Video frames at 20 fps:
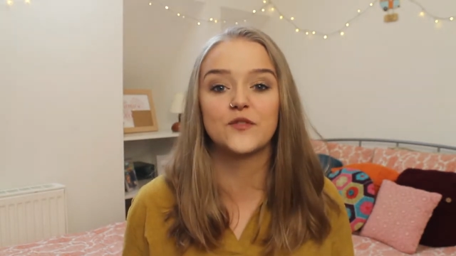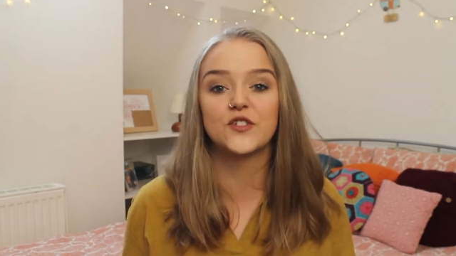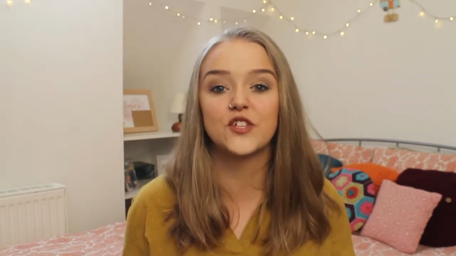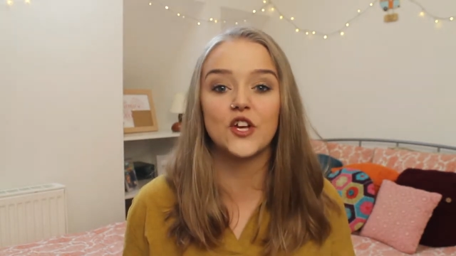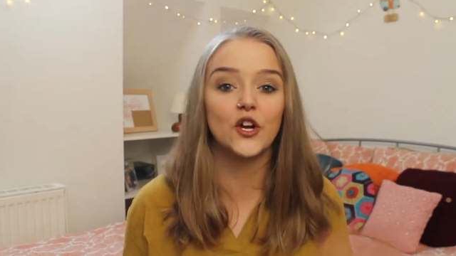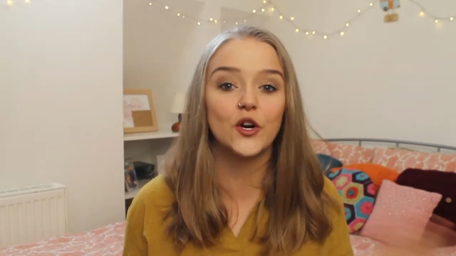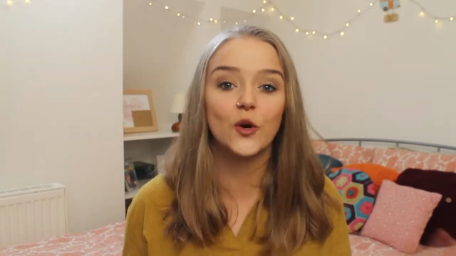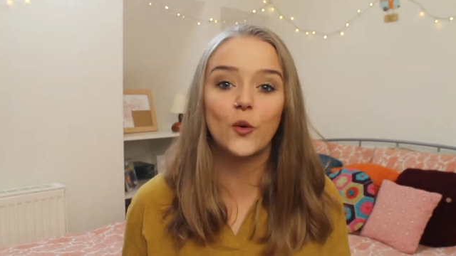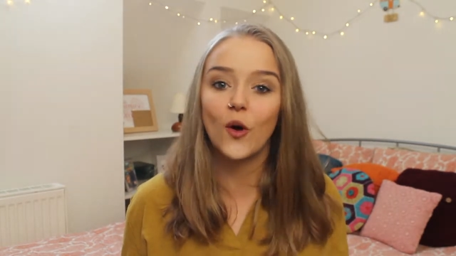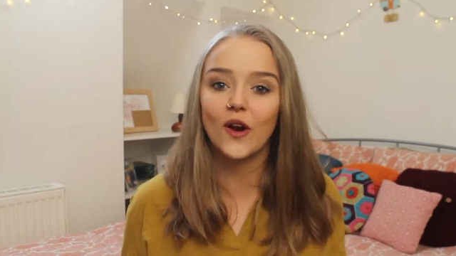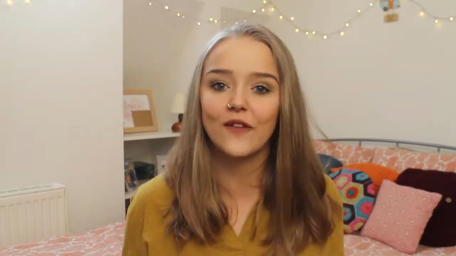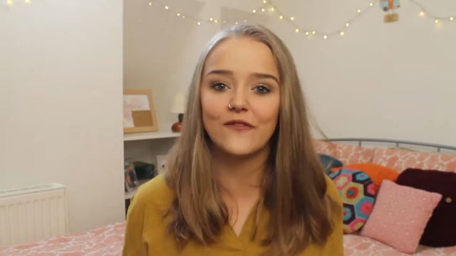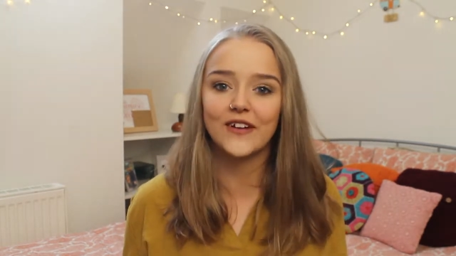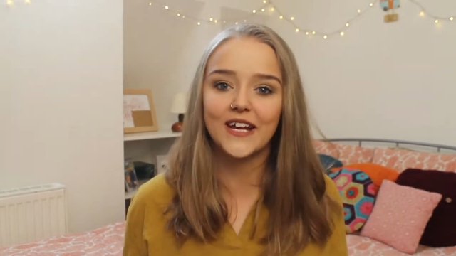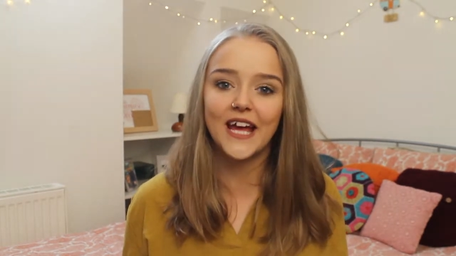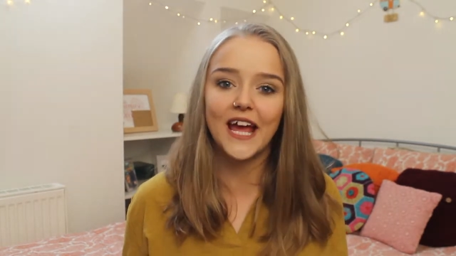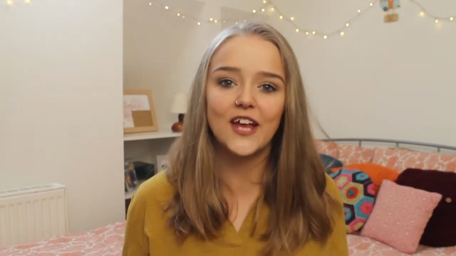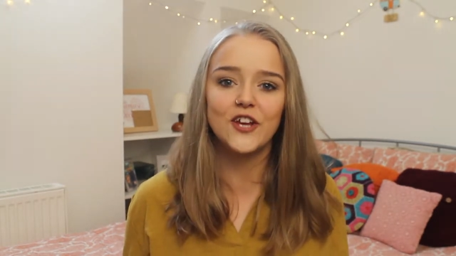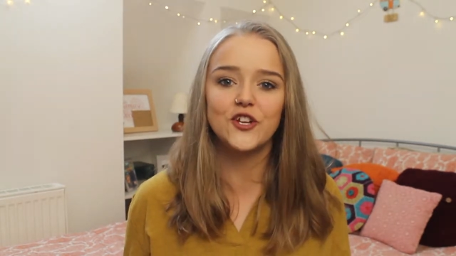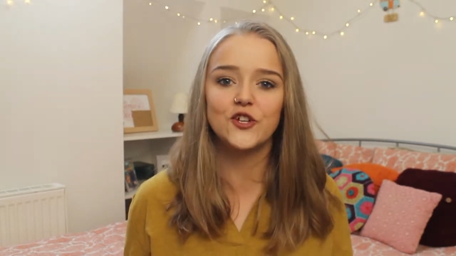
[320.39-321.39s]
certain
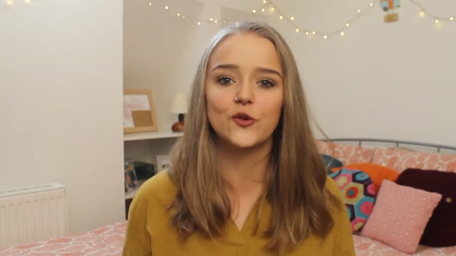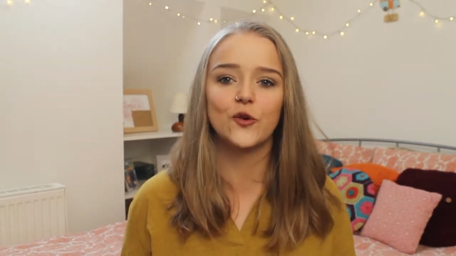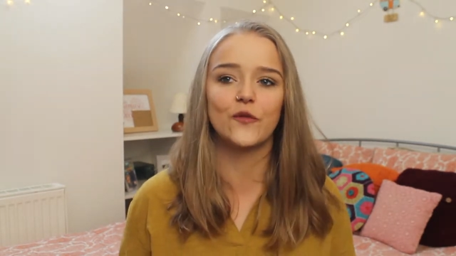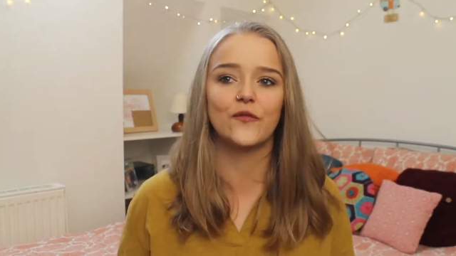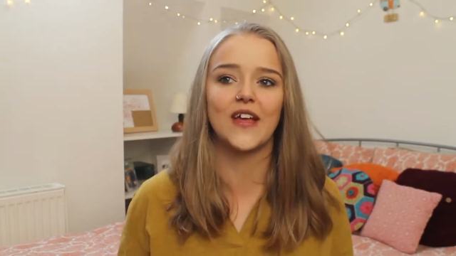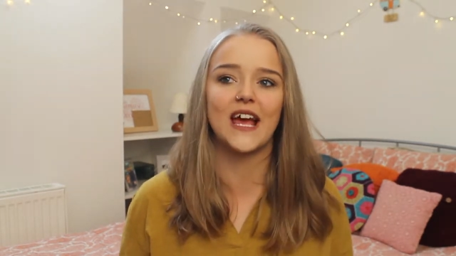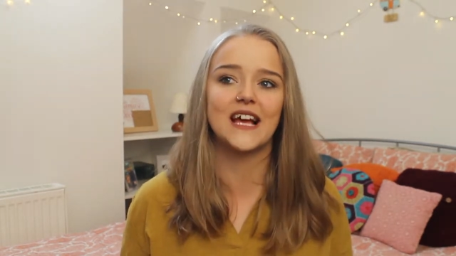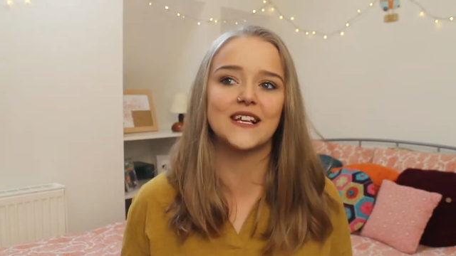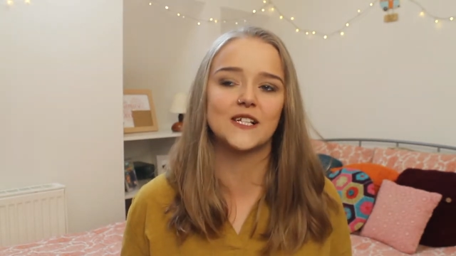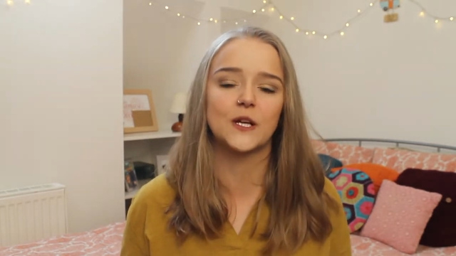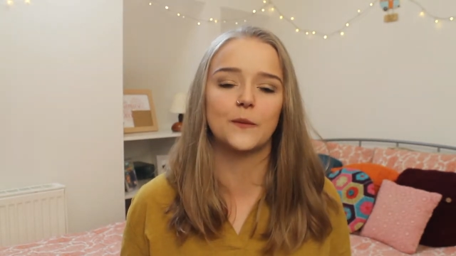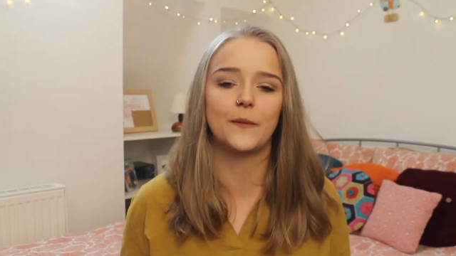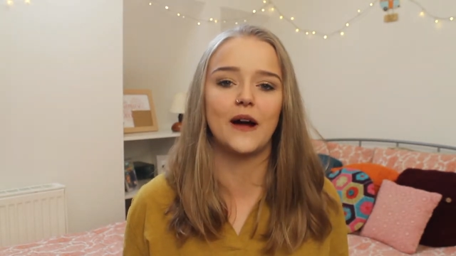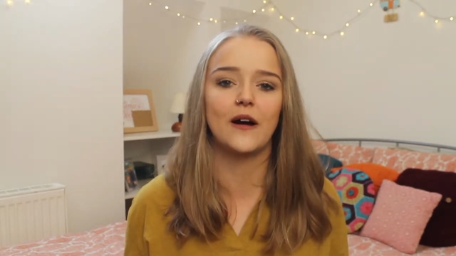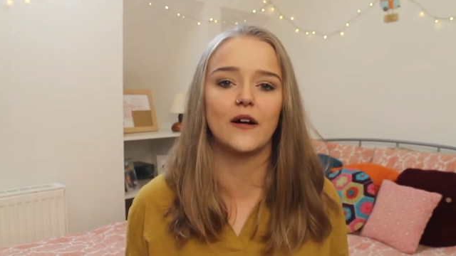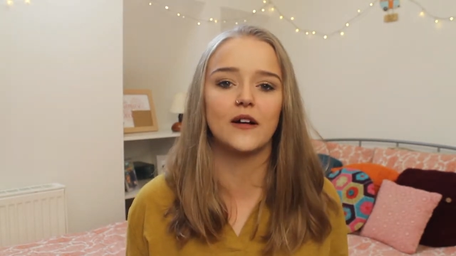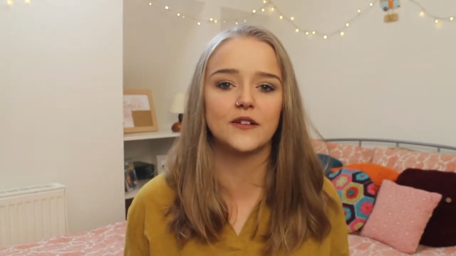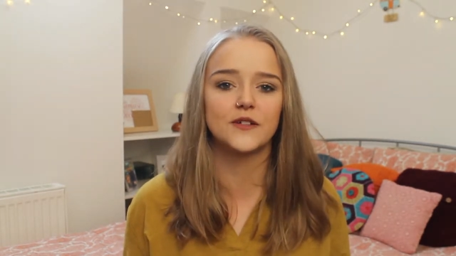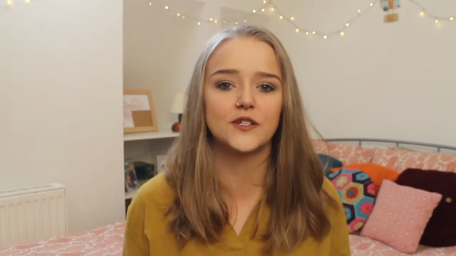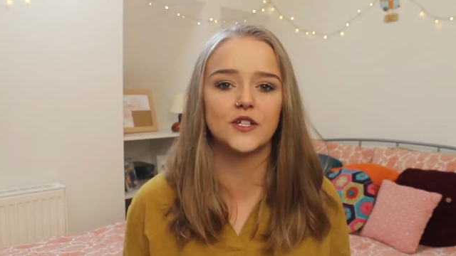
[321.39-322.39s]
qualification or if they ask
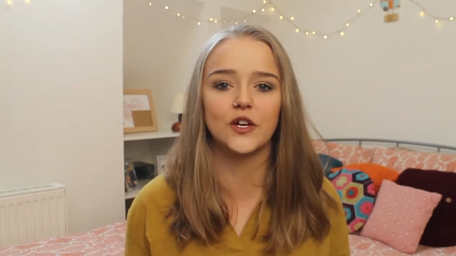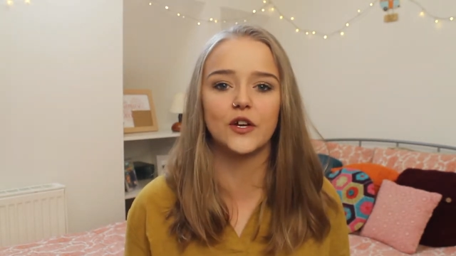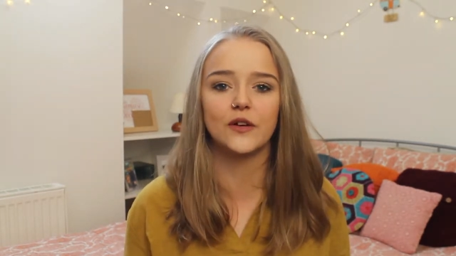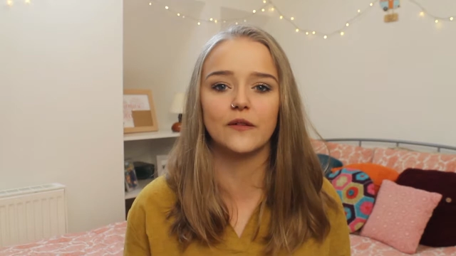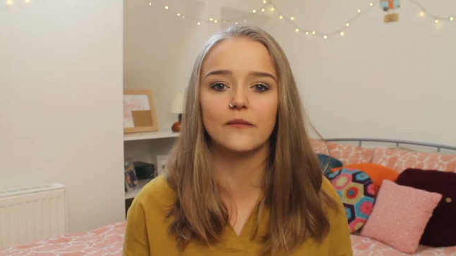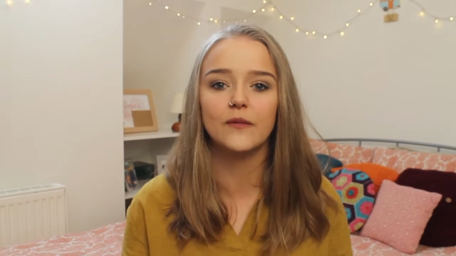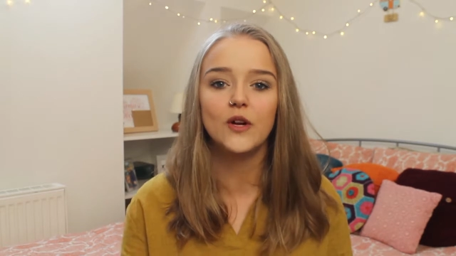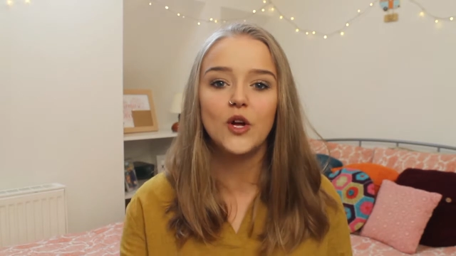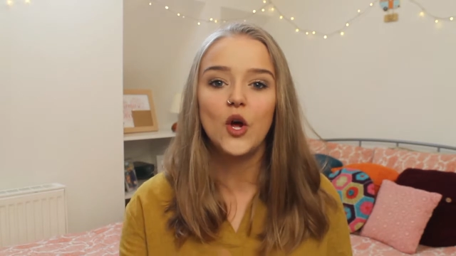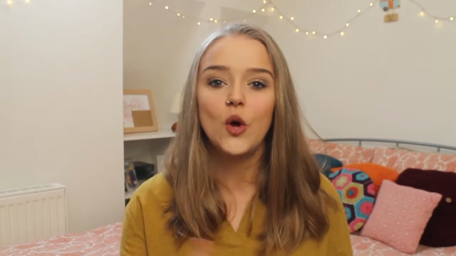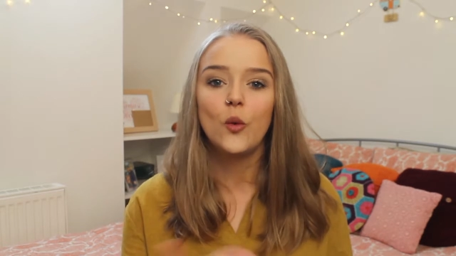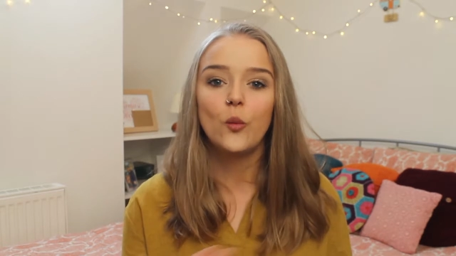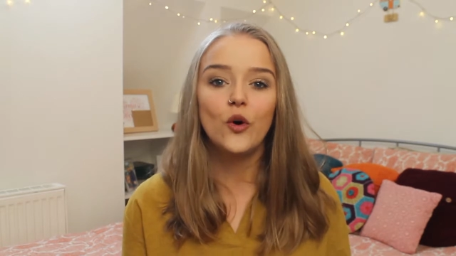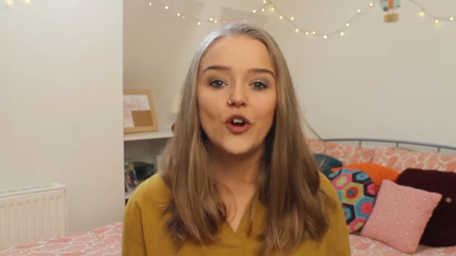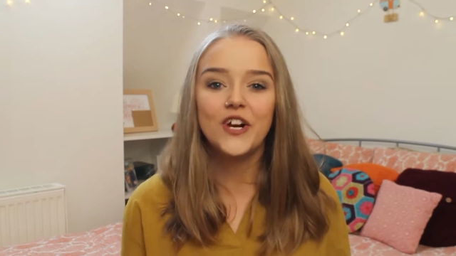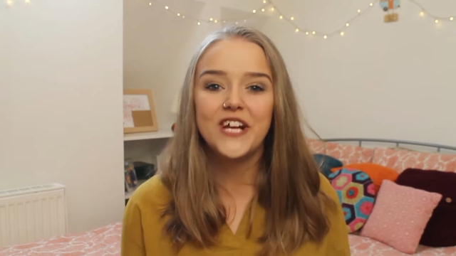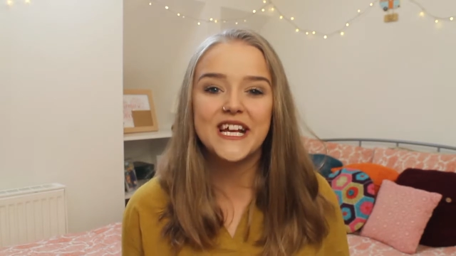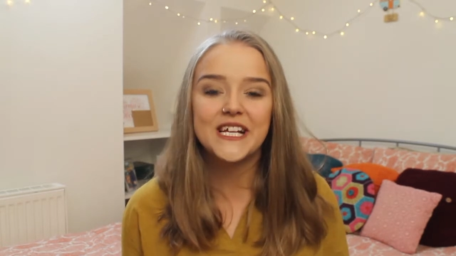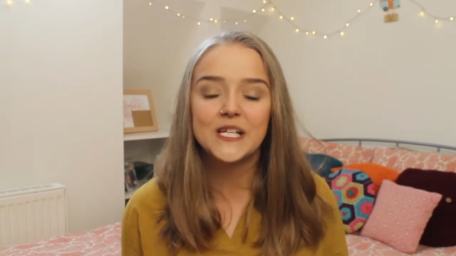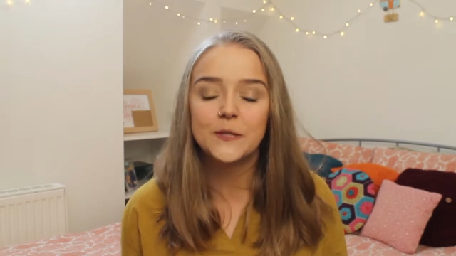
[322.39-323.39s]
about a certain
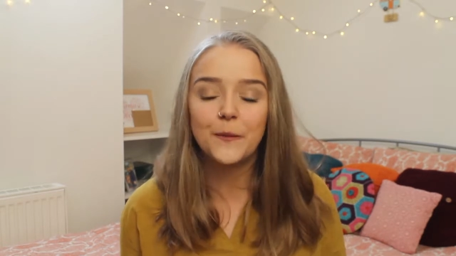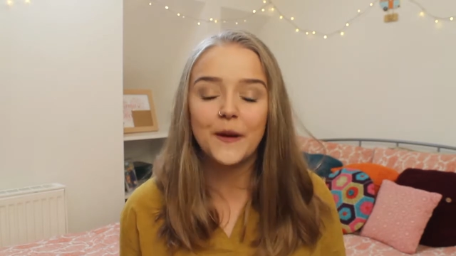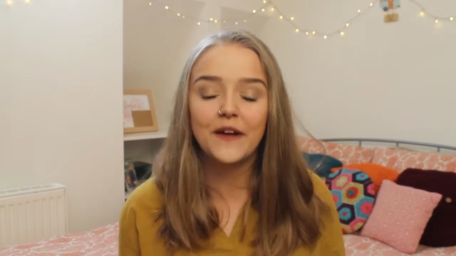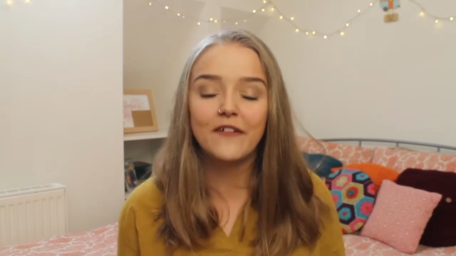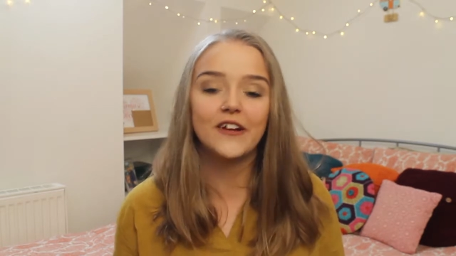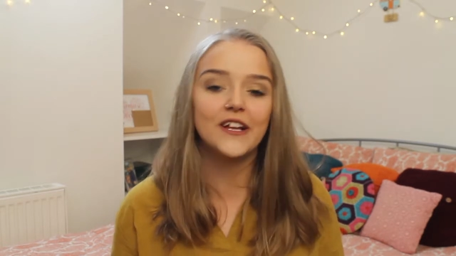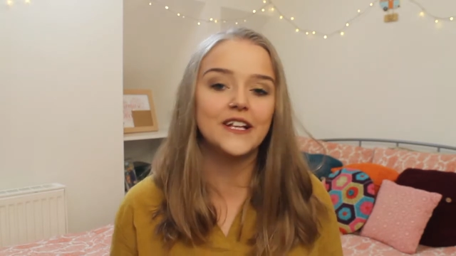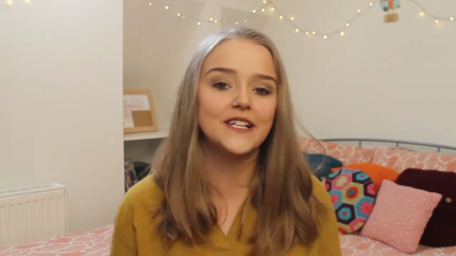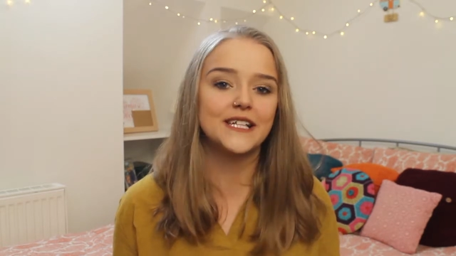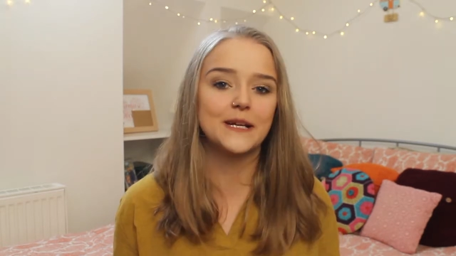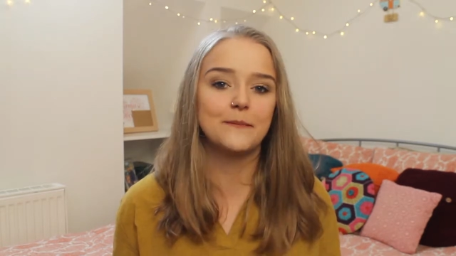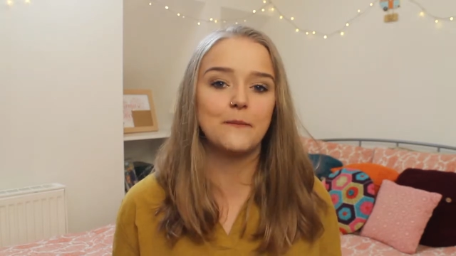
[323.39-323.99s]
work experience,